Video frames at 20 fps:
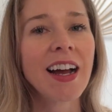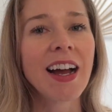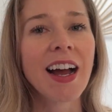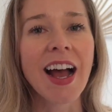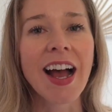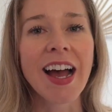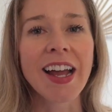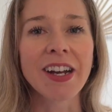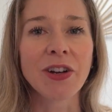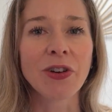
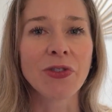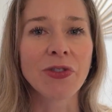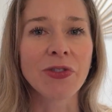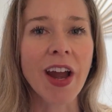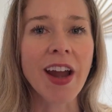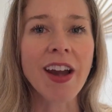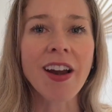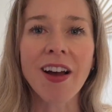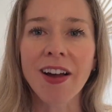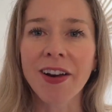Had a
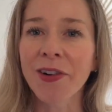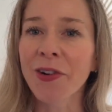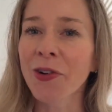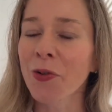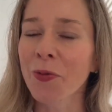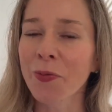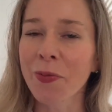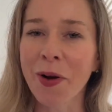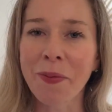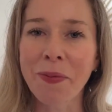great
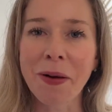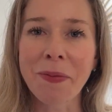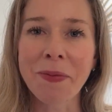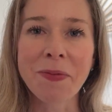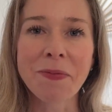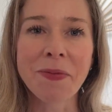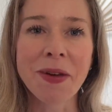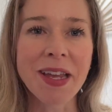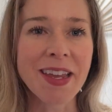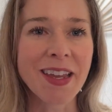article pop up
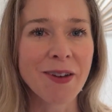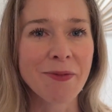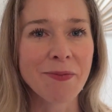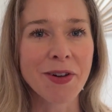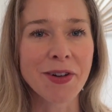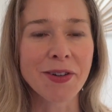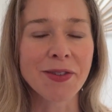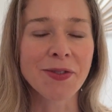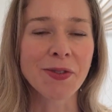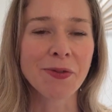in my
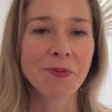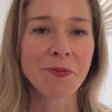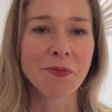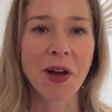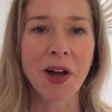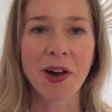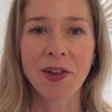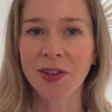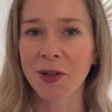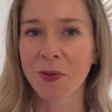inbox from
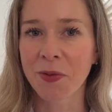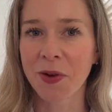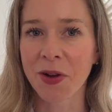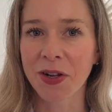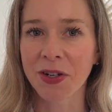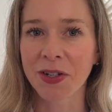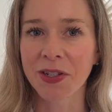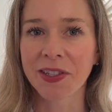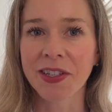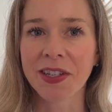Path to
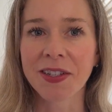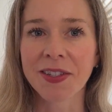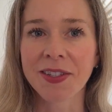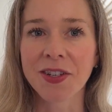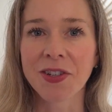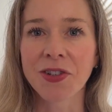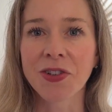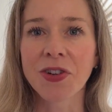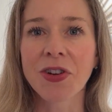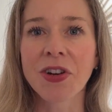Purchase
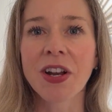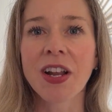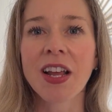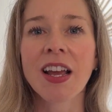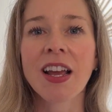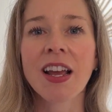Institute